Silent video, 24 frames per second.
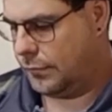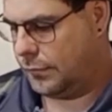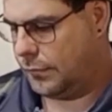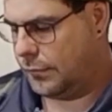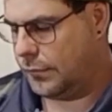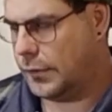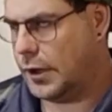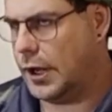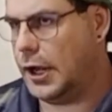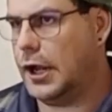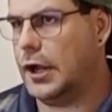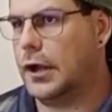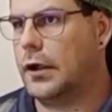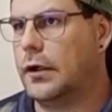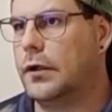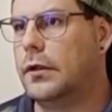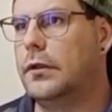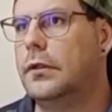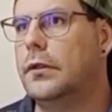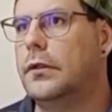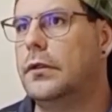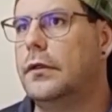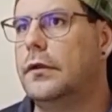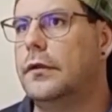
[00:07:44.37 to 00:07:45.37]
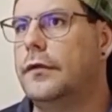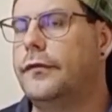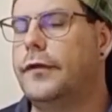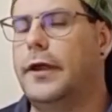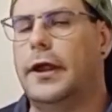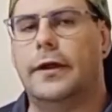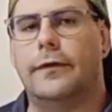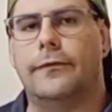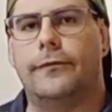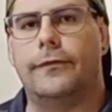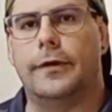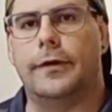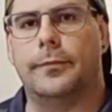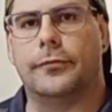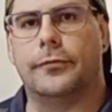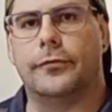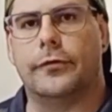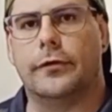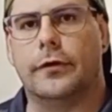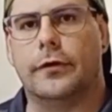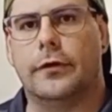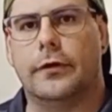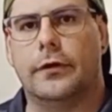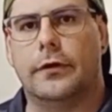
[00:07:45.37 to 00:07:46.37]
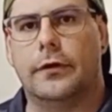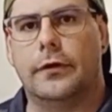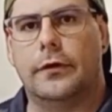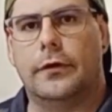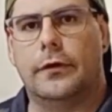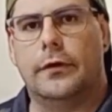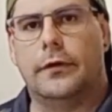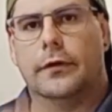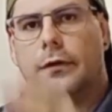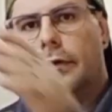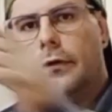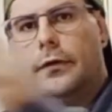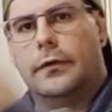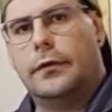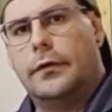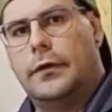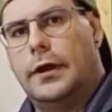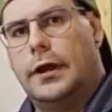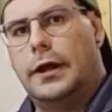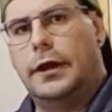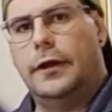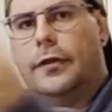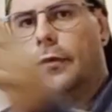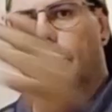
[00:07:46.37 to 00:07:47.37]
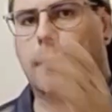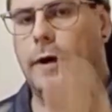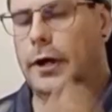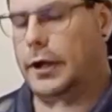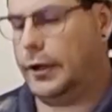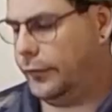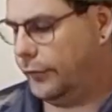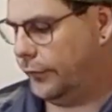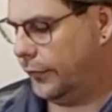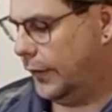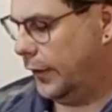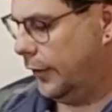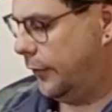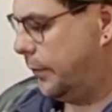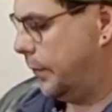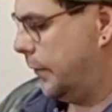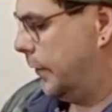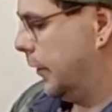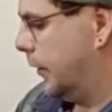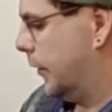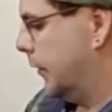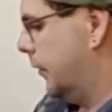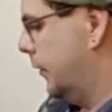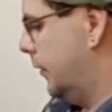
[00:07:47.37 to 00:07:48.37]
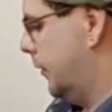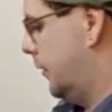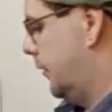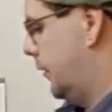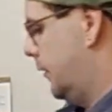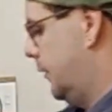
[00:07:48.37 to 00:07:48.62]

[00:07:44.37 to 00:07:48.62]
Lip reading: yeah, 10 FIPS either way, so that's pretty good.